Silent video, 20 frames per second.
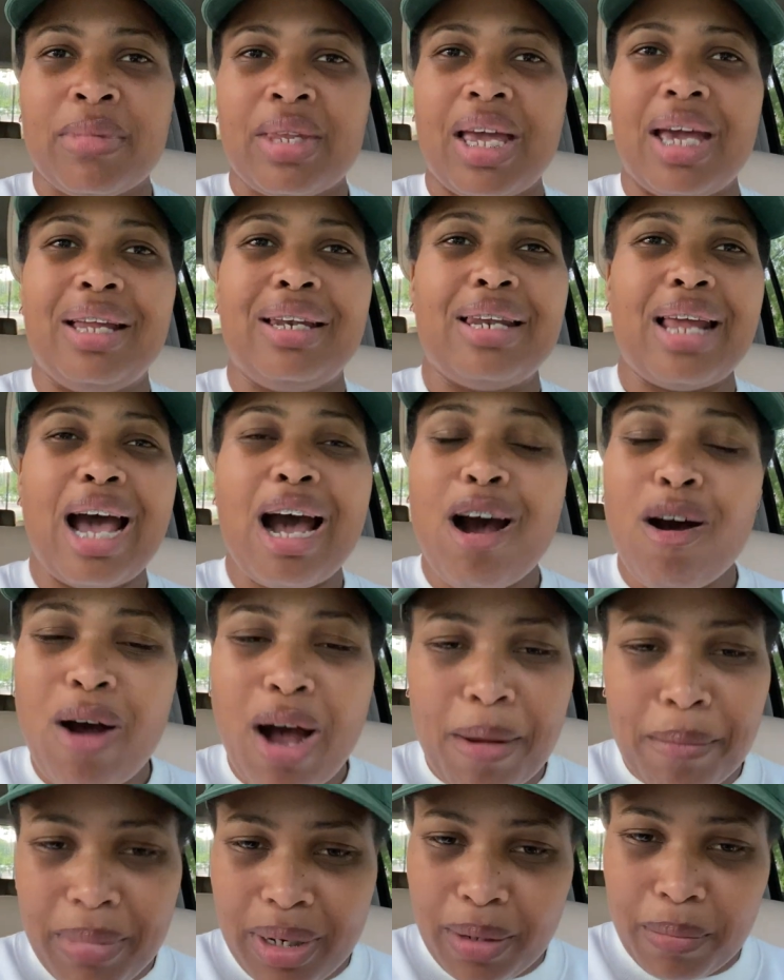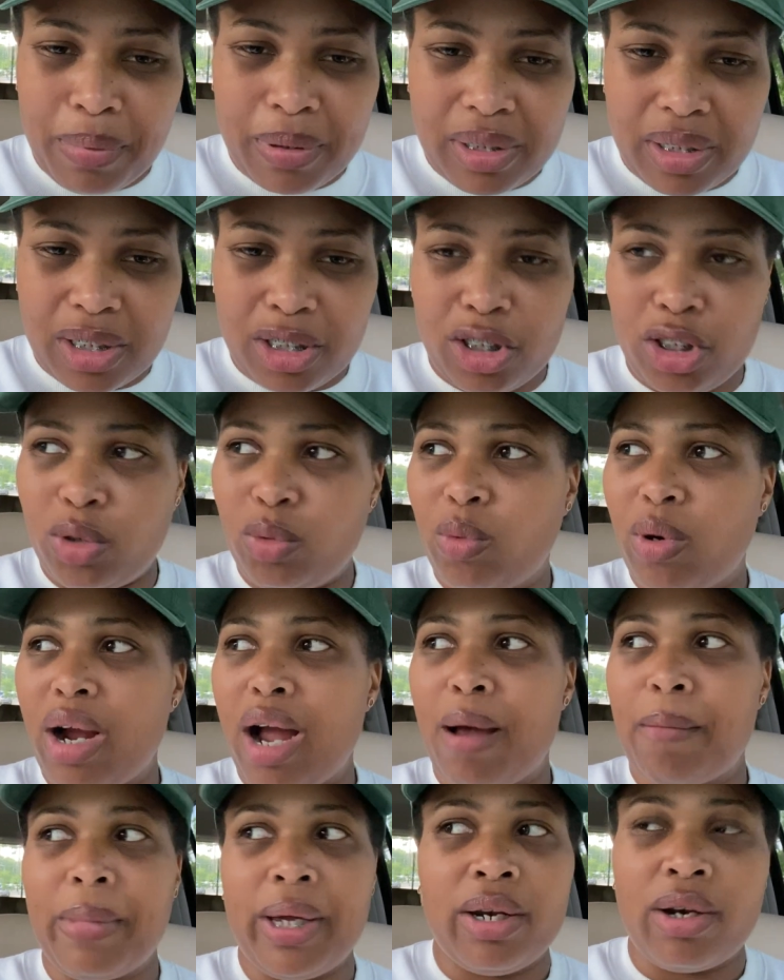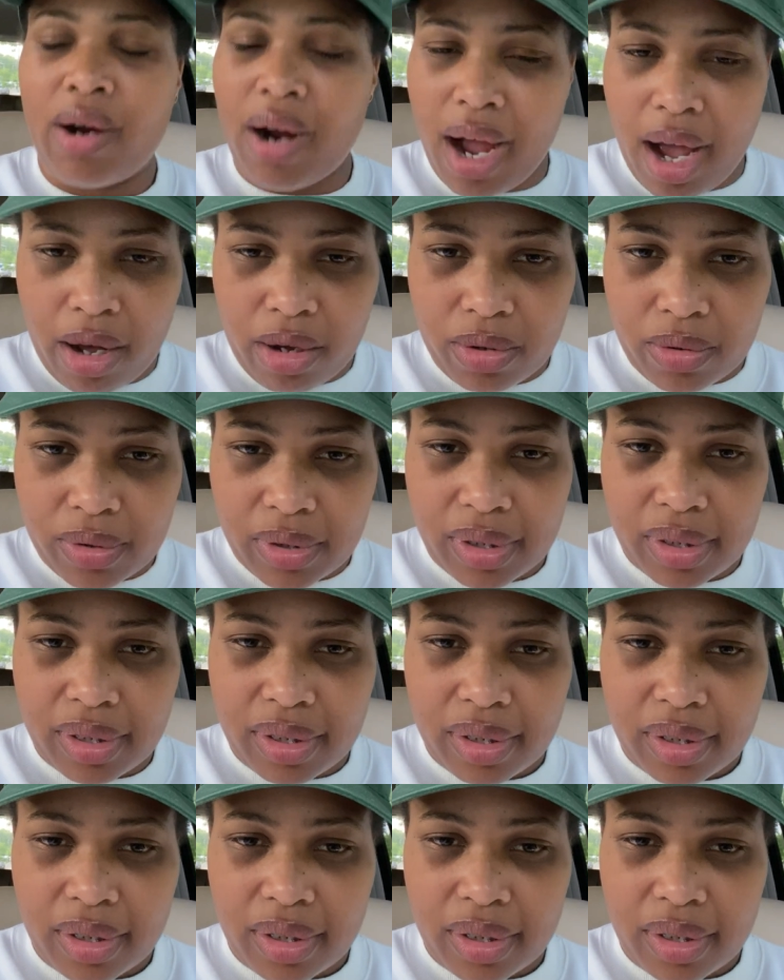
And now I'm in a position where I'm in her house